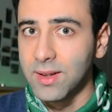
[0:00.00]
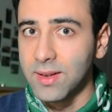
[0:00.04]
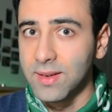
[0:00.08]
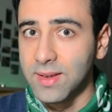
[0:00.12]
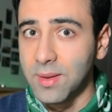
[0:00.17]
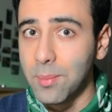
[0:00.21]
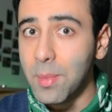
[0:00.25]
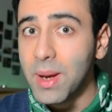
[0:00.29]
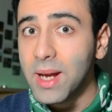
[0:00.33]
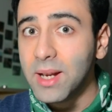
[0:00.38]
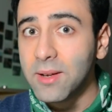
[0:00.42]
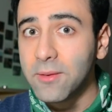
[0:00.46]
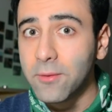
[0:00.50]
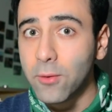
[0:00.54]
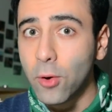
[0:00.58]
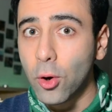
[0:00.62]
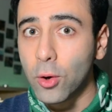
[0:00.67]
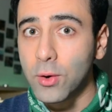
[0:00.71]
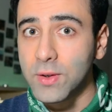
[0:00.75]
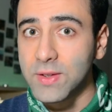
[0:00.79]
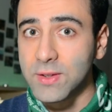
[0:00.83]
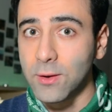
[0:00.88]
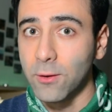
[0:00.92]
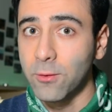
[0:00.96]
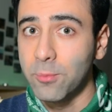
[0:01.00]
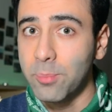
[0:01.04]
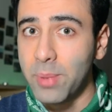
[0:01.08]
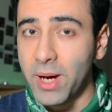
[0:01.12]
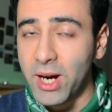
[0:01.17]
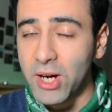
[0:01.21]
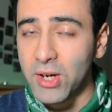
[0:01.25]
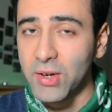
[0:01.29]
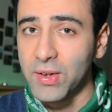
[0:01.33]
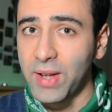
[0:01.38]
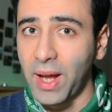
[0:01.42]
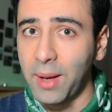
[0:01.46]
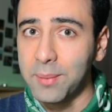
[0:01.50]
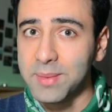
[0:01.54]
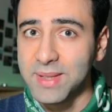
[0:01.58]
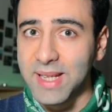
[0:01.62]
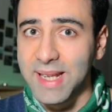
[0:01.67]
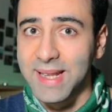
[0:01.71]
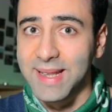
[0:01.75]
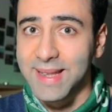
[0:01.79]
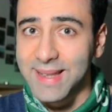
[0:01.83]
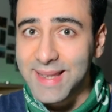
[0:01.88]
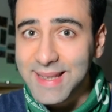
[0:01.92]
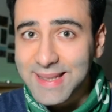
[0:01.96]
The main focus of paradigms
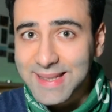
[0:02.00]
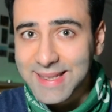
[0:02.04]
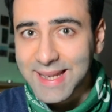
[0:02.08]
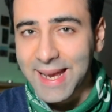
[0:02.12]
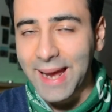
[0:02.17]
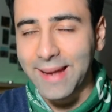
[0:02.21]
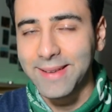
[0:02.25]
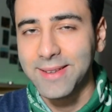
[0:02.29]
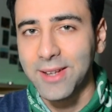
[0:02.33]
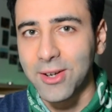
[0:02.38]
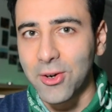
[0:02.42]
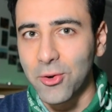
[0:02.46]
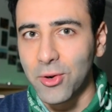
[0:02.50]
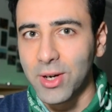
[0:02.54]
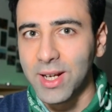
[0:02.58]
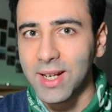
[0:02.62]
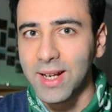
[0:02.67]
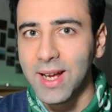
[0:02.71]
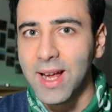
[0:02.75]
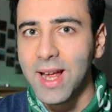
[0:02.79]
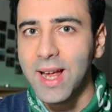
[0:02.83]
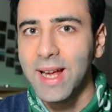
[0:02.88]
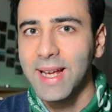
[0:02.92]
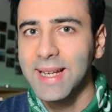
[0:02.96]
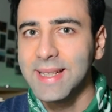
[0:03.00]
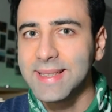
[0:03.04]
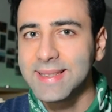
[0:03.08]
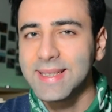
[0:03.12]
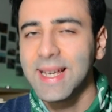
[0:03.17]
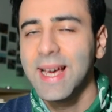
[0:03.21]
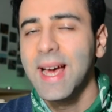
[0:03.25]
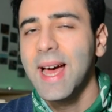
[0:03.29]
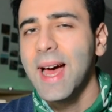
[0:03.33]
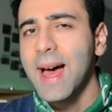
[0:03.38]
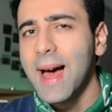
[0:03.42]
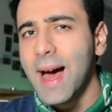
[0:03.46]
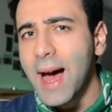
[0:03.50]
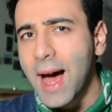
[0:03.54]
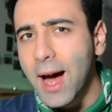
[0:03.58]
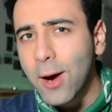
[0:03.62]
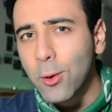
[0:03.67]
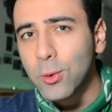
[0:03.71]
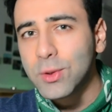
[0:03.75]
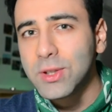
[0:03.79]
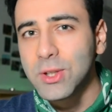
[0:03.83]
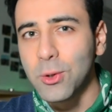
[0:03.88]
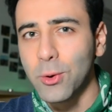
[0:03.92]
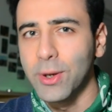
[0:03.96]
in this category is
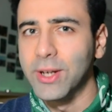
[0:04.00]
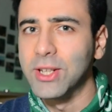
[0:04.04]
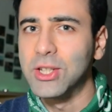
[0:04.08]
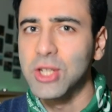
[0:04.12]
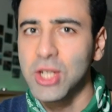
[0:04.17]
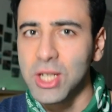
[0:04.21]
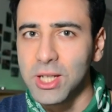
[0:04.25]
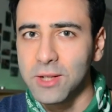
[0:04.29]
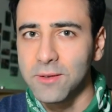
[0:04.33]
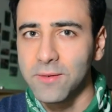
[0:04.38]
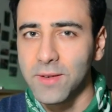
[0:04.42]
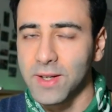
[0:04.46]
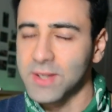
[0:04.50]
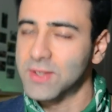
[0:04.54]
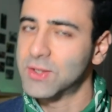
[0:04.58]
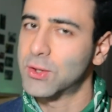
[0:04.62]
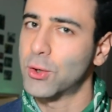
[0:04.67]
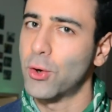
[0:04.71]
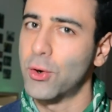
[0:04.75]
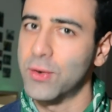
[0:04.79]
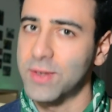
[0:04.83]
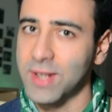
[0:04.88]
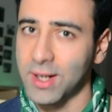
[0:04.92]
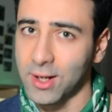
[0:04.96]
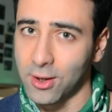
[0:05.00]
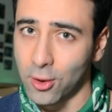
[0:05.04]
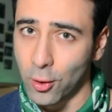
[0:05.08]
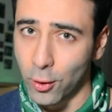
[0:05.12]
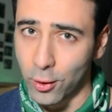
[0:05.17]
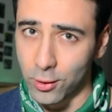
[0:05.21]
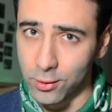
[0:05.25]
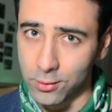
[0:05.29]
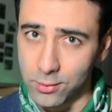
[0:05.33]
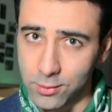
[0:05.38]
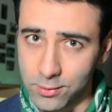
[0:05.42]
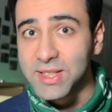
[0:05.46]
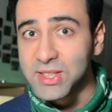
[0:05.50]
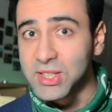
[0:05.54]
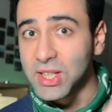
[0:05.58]
how to achieve a certain goal.